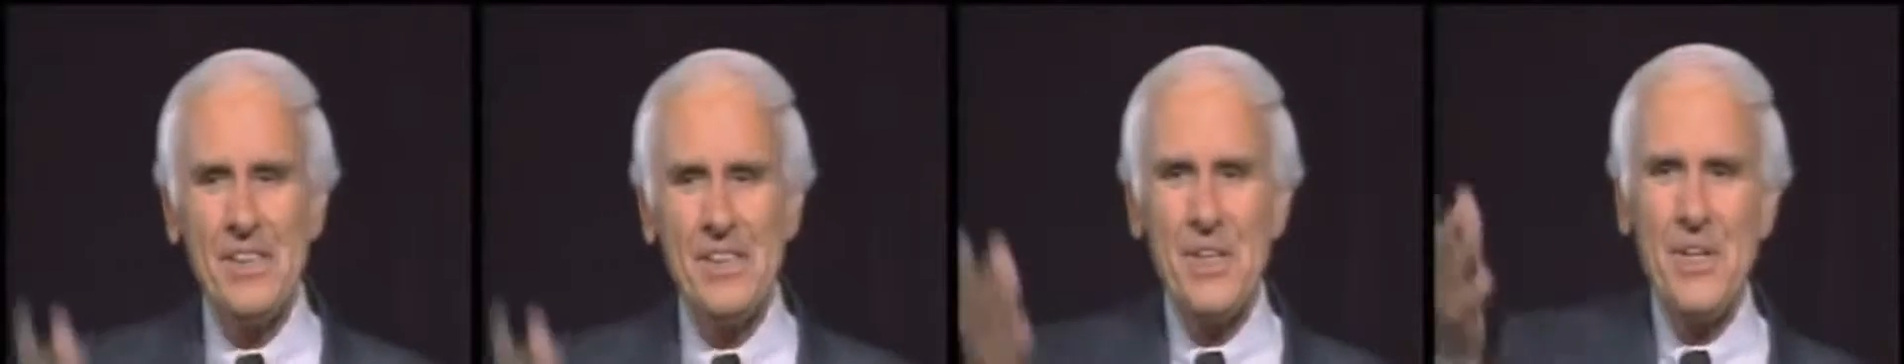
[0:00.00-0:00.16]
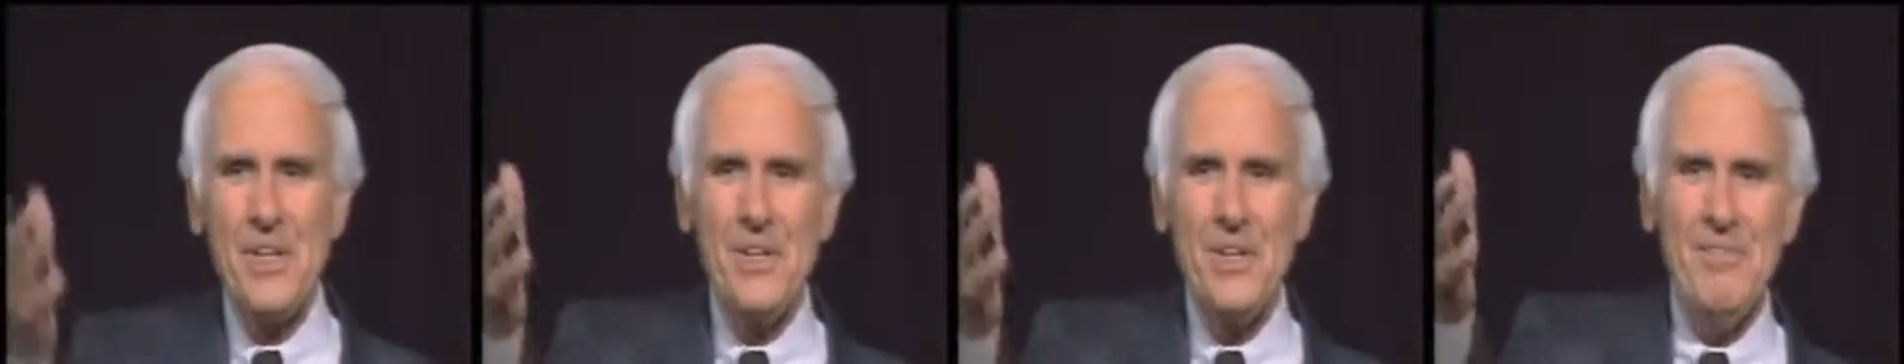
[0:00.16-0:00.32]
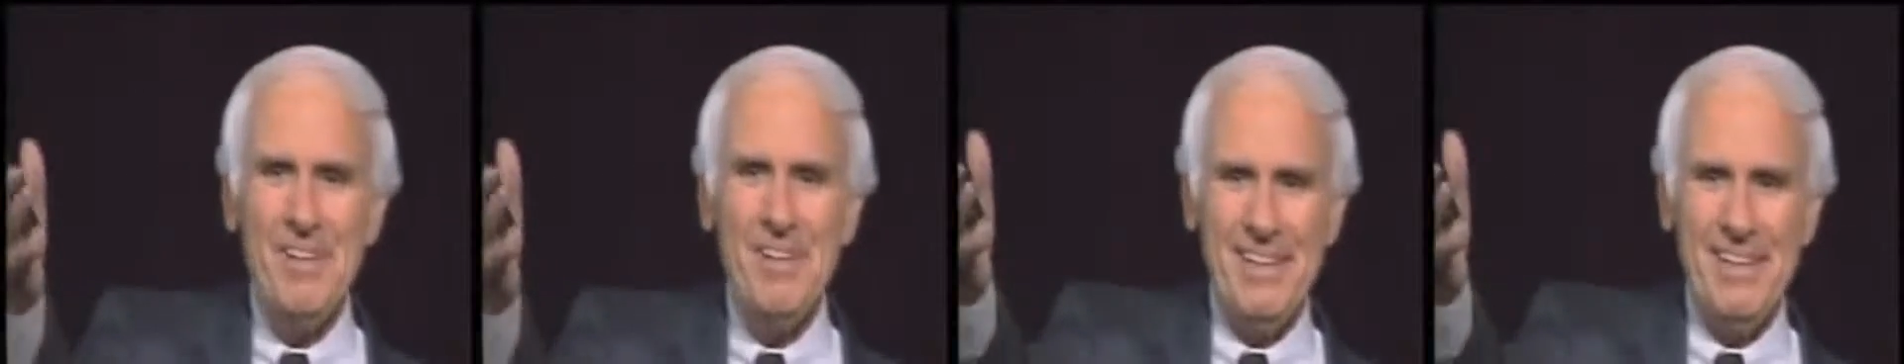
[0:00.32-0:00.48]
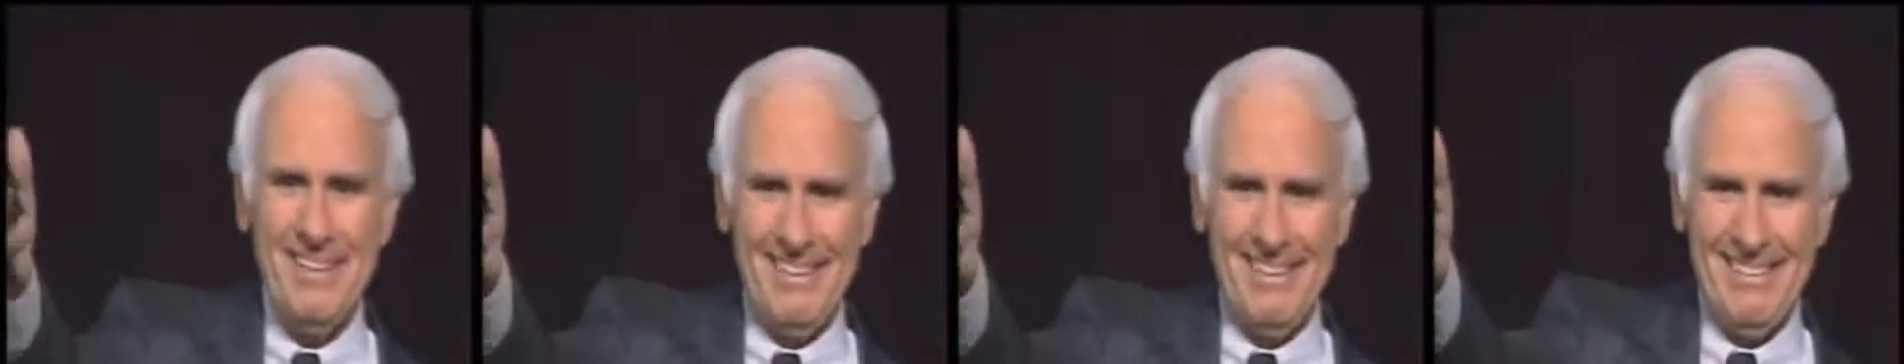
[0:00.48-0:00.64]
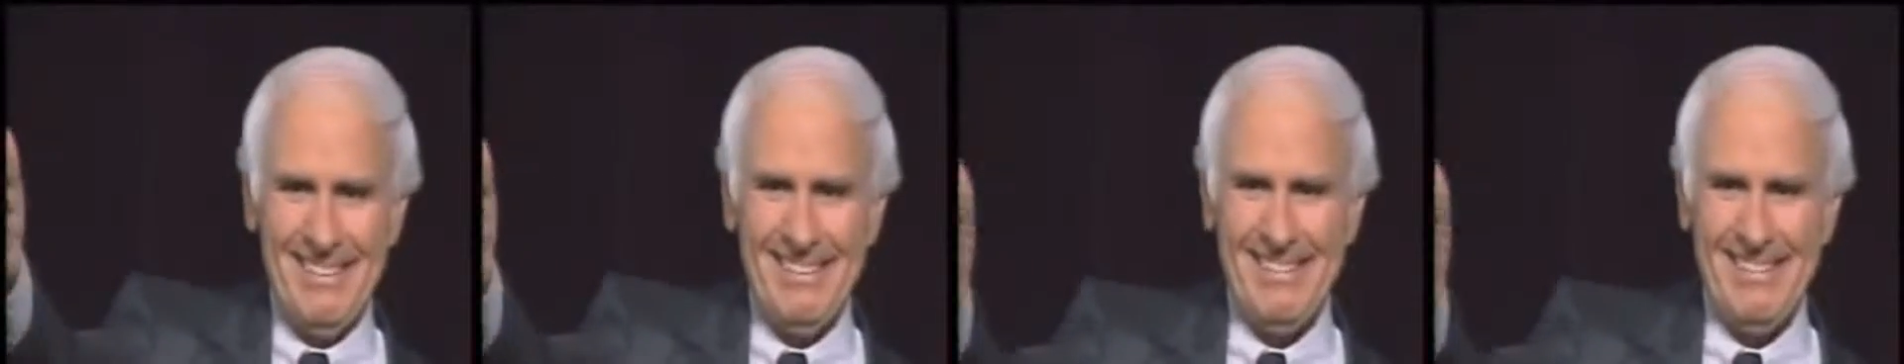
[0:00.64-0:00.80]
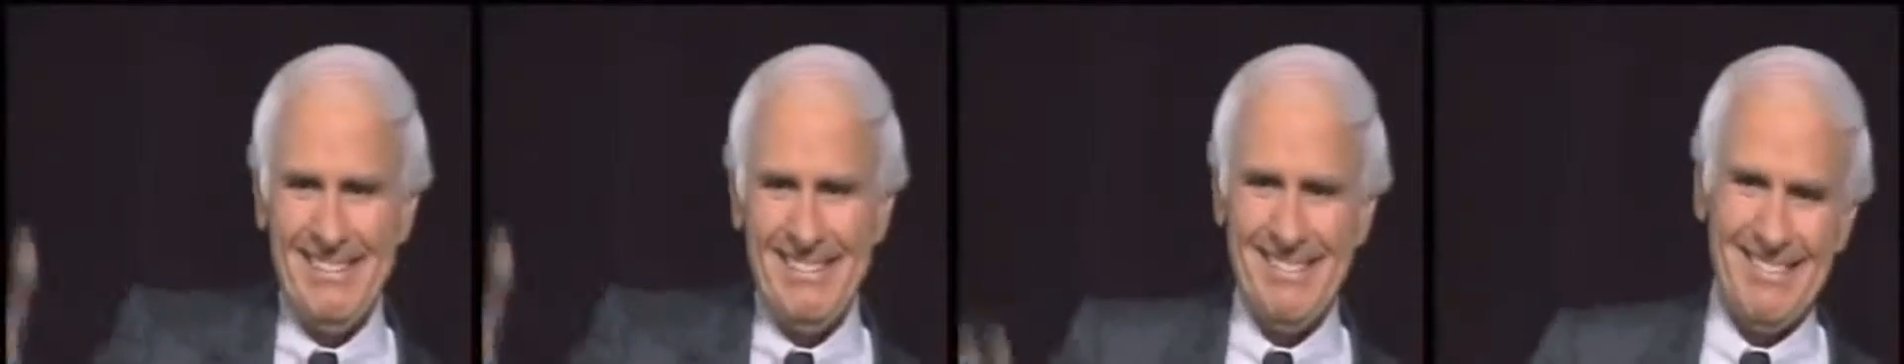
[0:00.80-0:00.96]
a
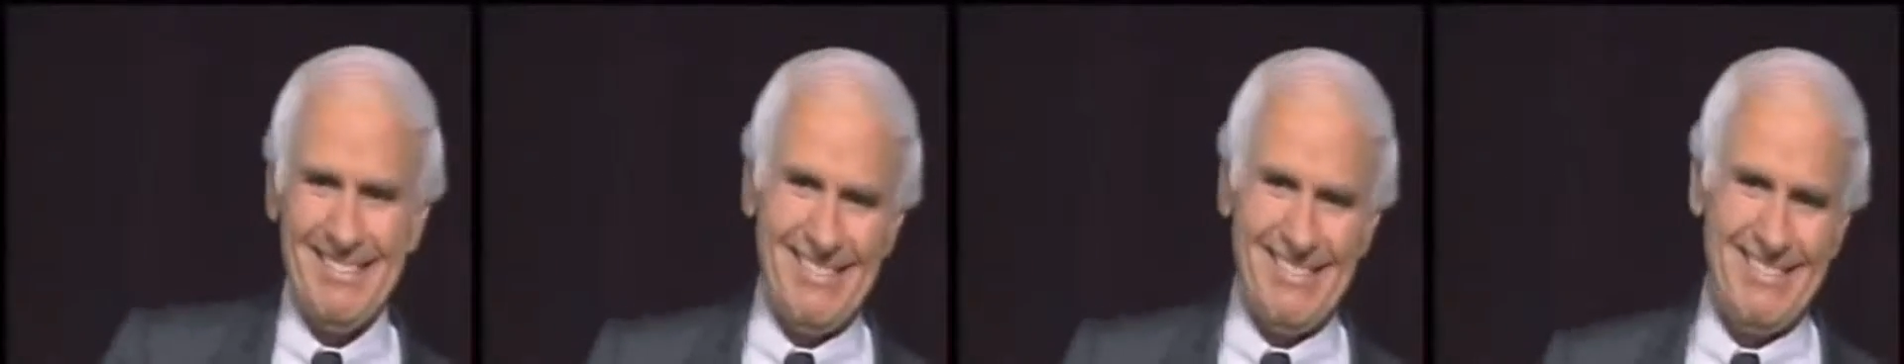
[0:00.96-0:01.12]
sermon,